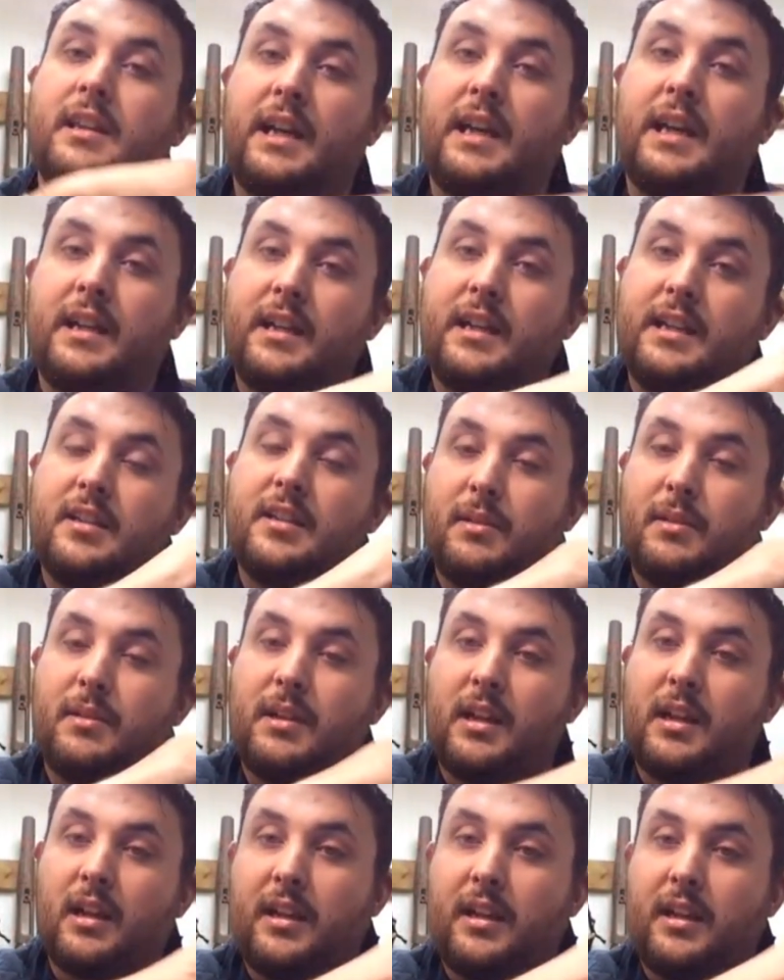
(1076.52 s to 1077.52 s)
That needs to
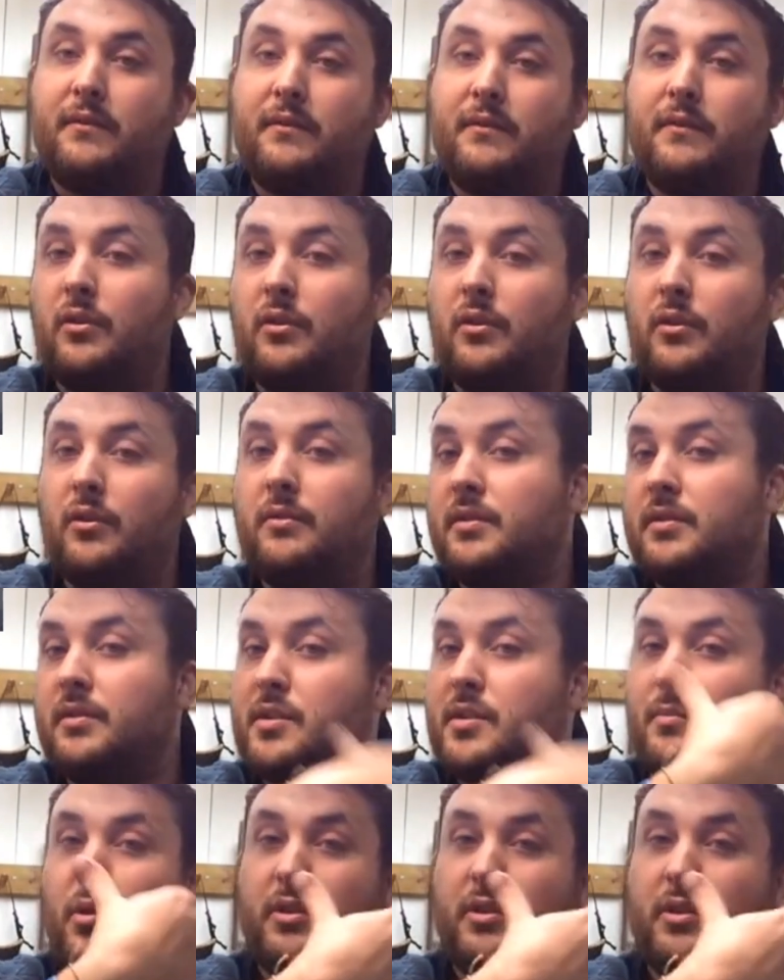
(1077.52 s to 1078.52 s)
be clean for
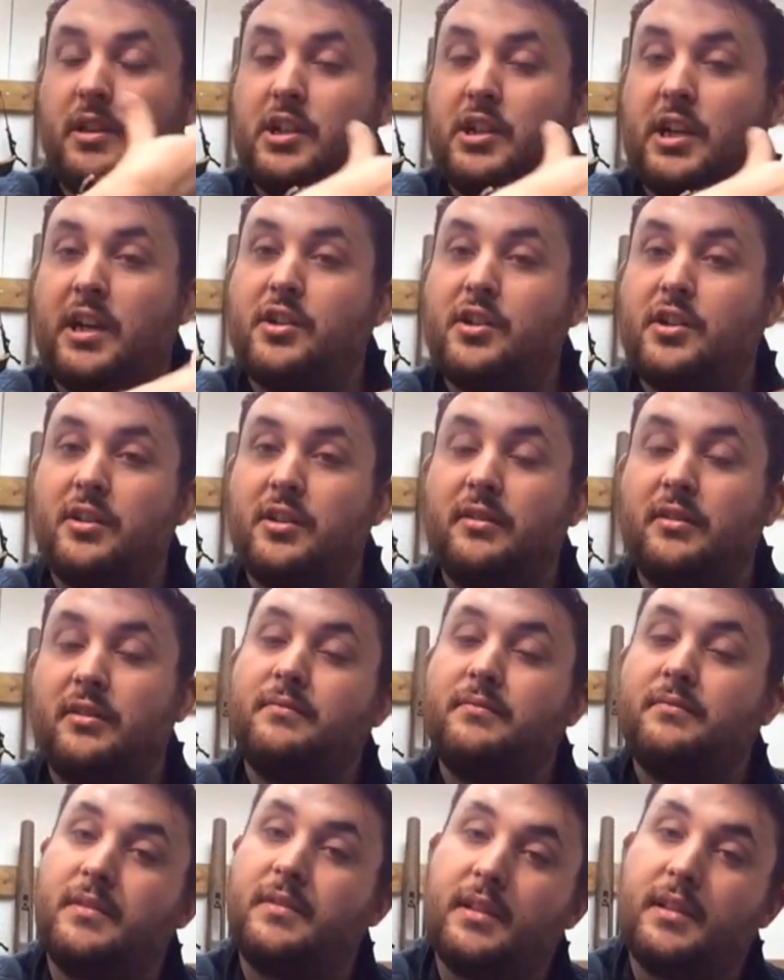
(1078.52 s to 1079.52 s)
smooth ejection,
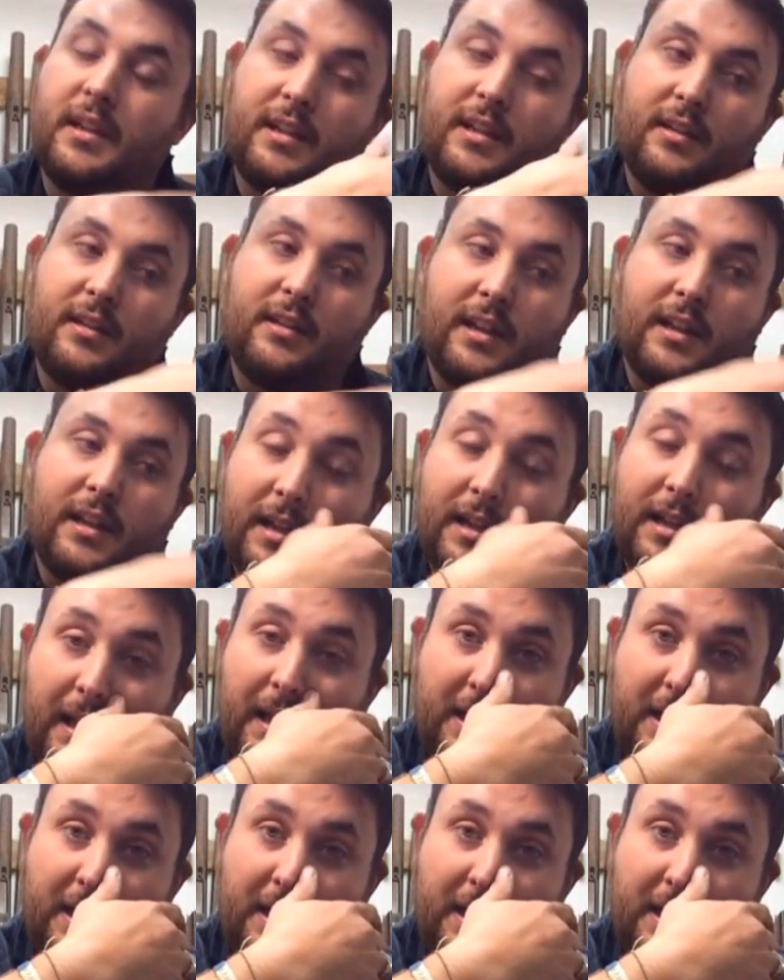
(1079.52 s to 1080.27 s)
and uh,